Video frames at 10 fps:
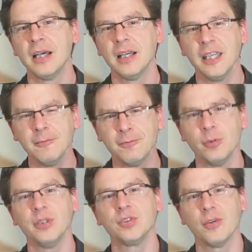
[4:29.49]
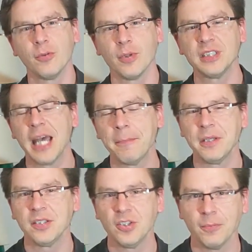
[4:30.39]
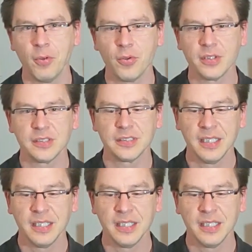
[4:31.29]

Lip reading: influence over what's happening to your opponents.